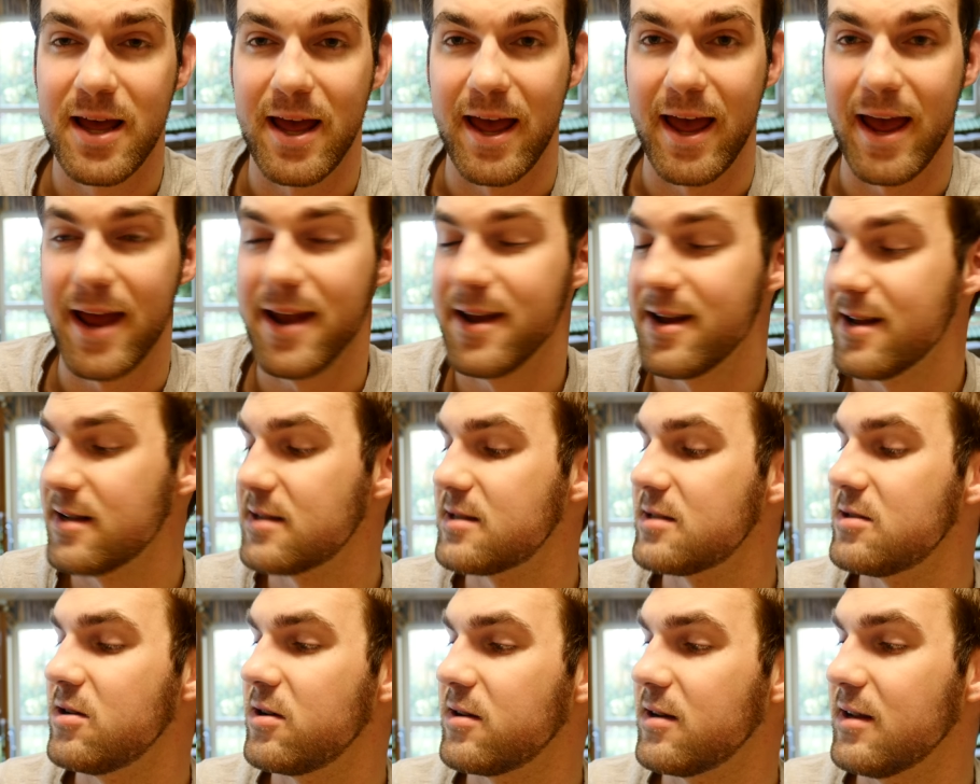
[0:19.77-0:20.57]
And
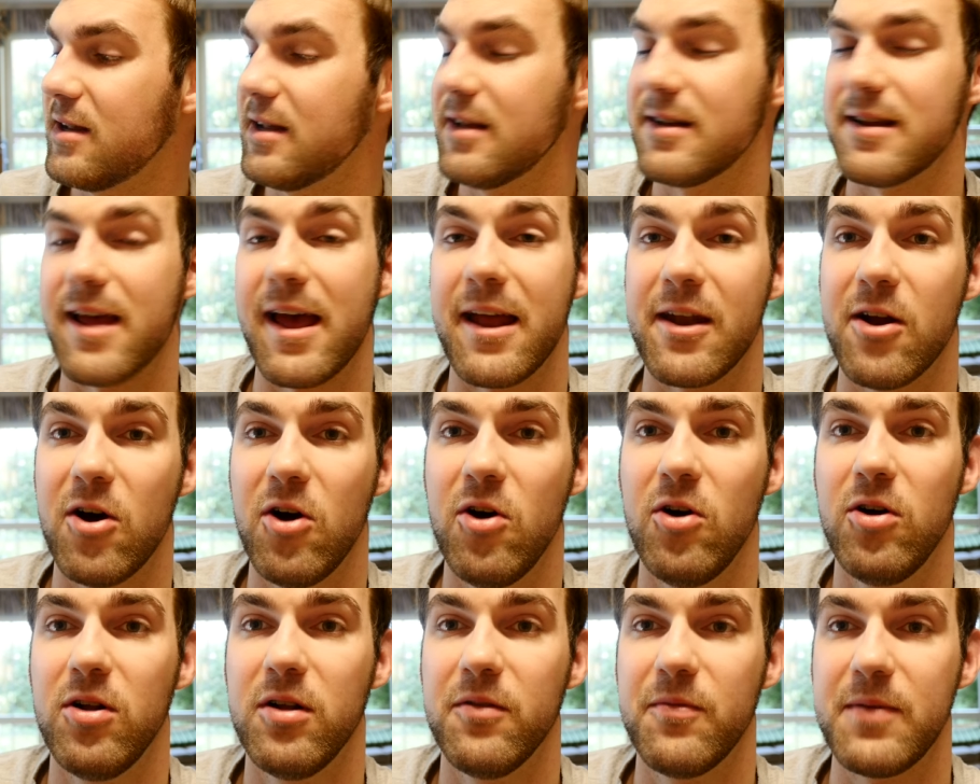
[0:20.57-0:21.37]
that's not it at
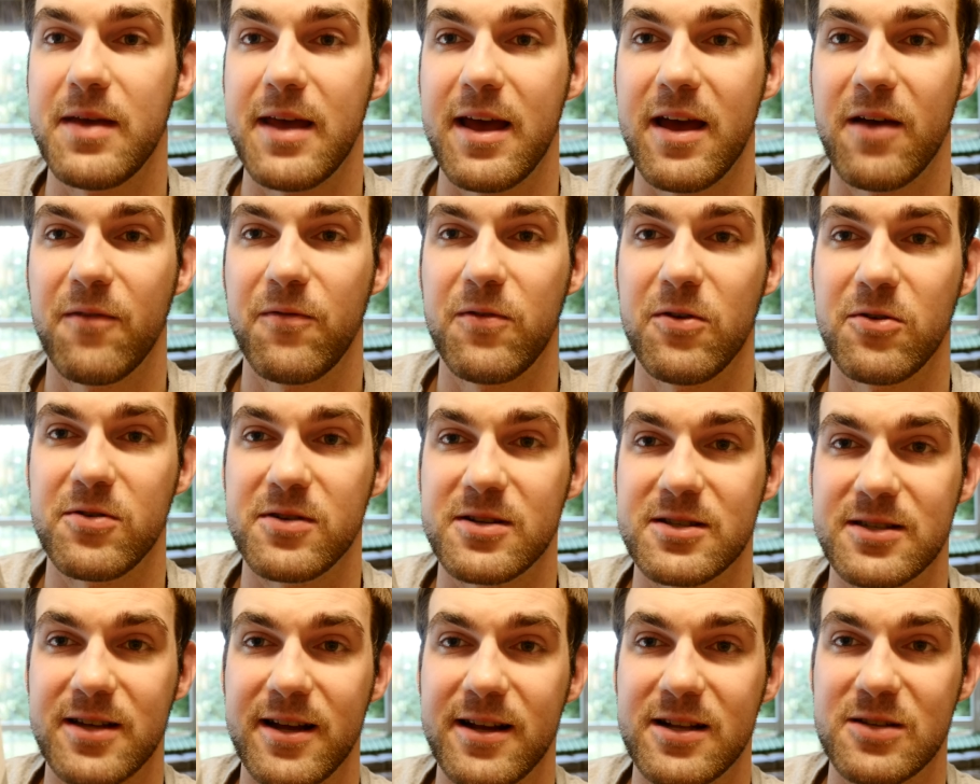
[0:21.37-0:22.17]
all. We have here on the
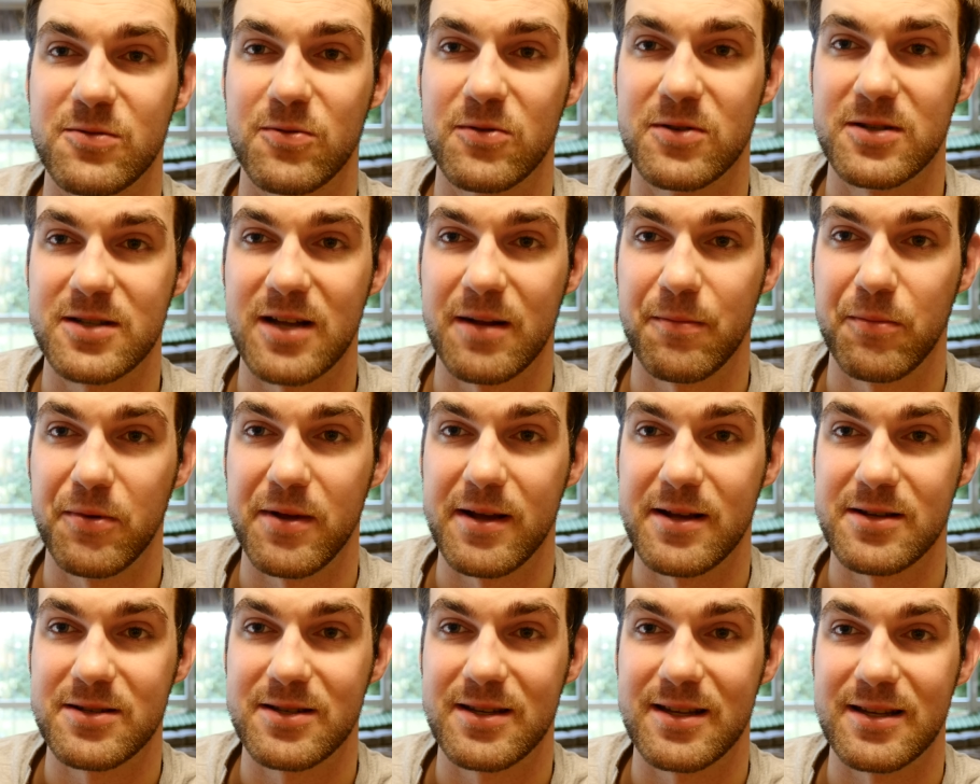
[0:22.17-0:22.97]
sides, for example,
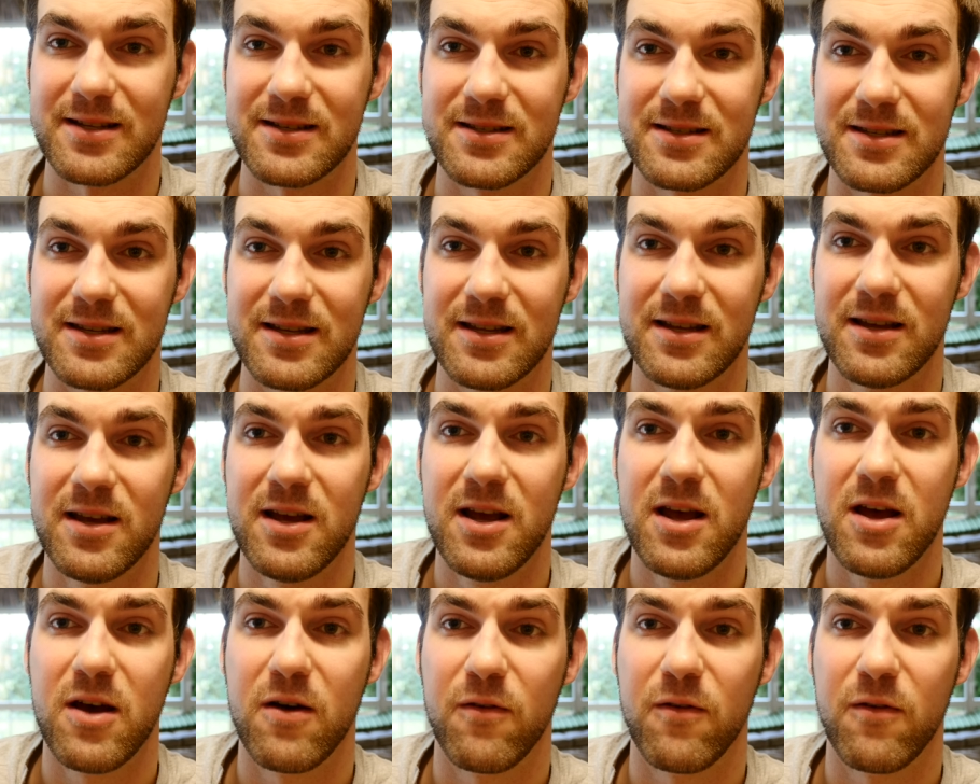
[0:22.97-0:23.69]
as you can see,